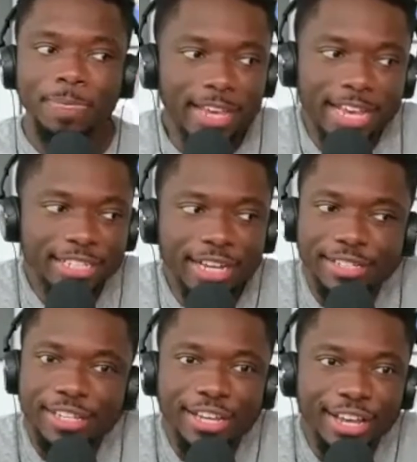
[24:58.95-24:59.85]
It's because
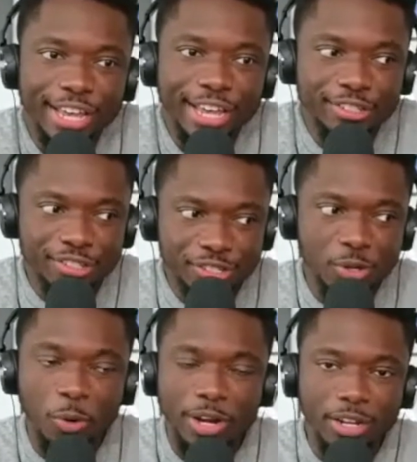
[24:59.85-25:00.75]
it's
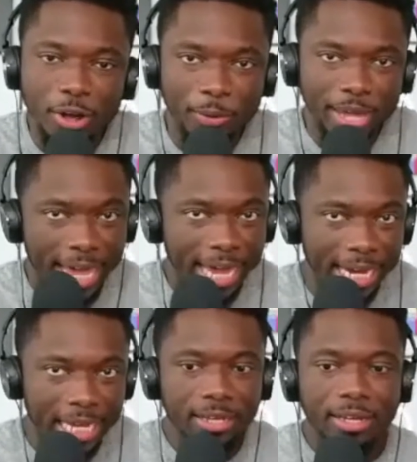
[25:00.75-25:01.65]
snorting cocaine.
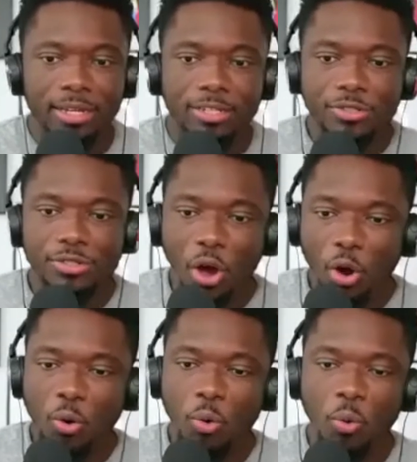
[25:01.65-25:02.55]
Yeah.
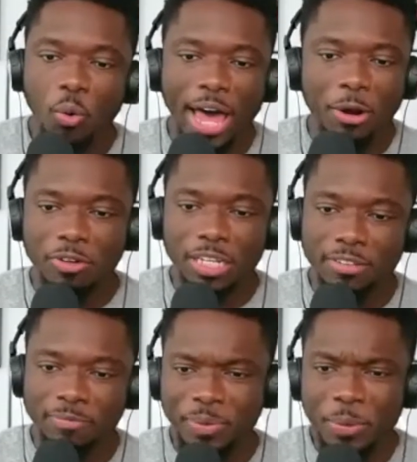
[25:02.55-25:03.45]
Oh, so I don't really
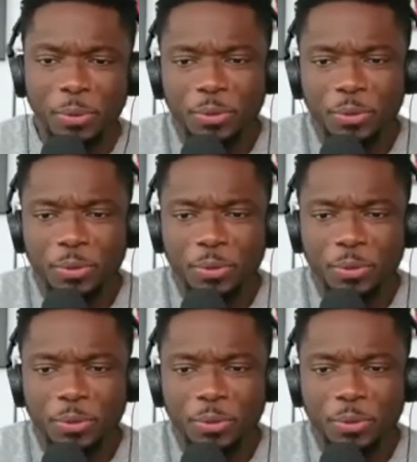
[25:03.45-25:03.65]
people